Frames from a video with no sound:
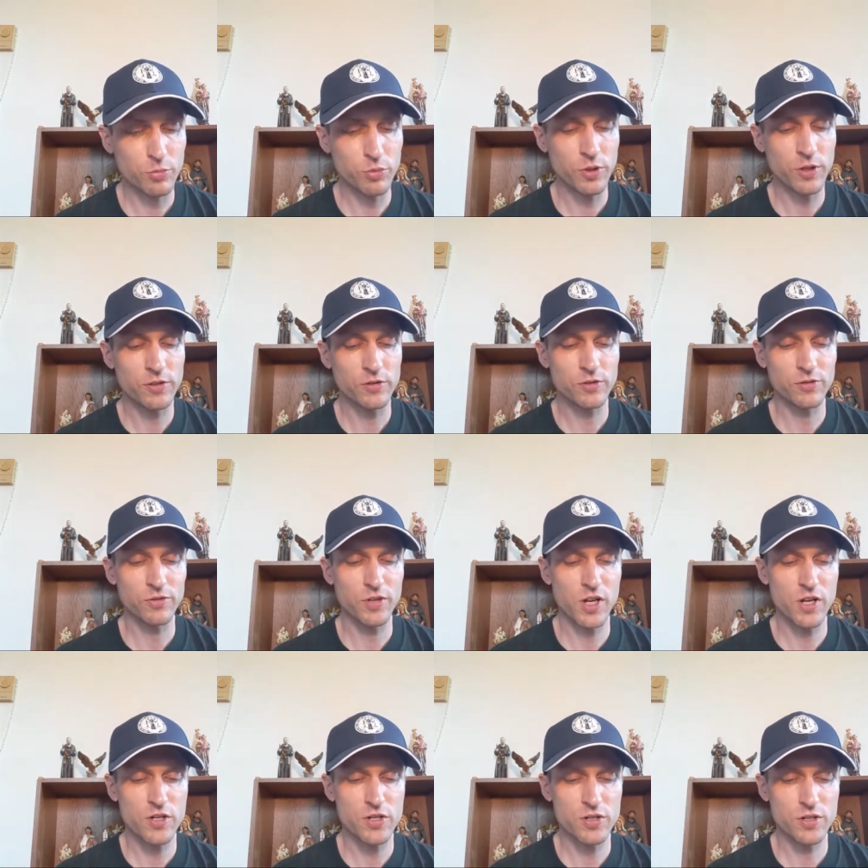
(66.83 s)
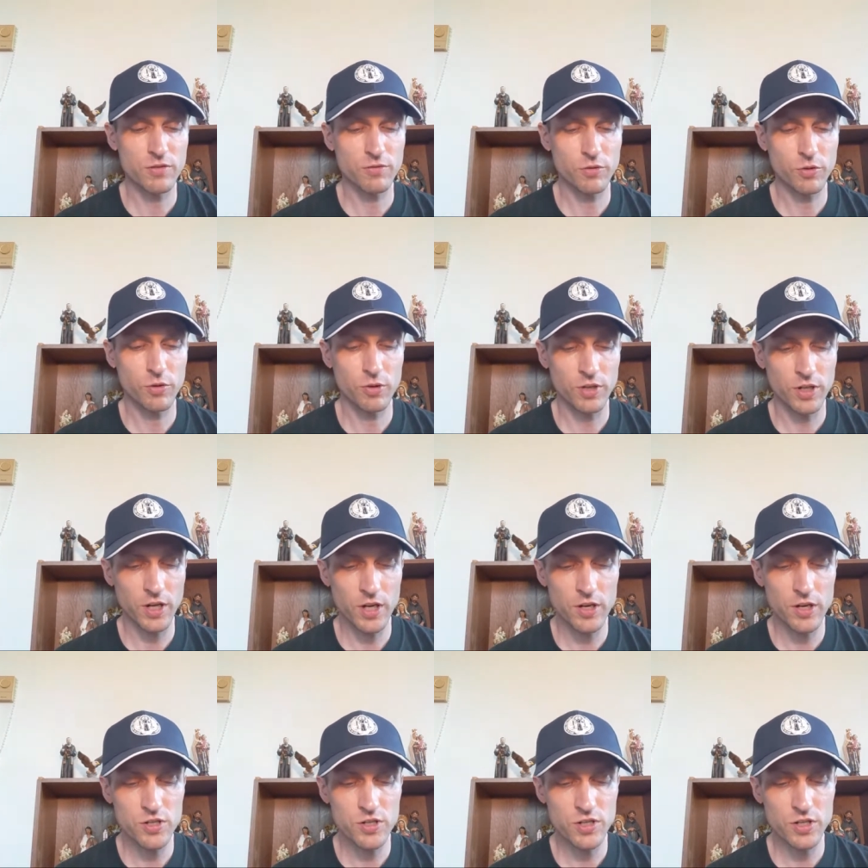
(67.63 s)
preservation of
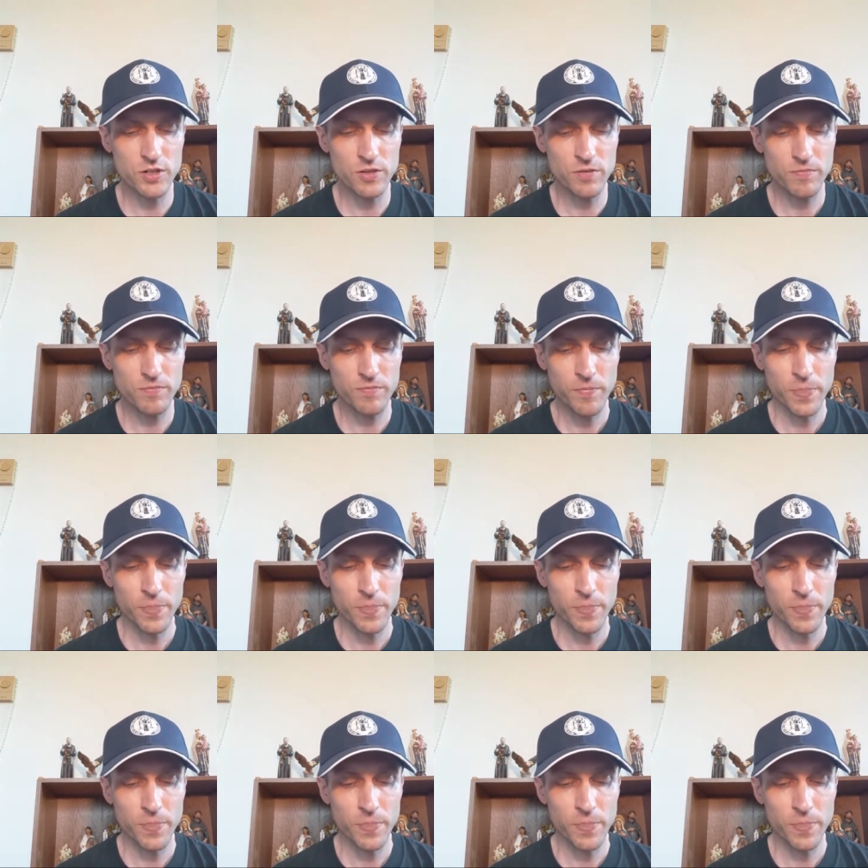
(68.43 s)
creation.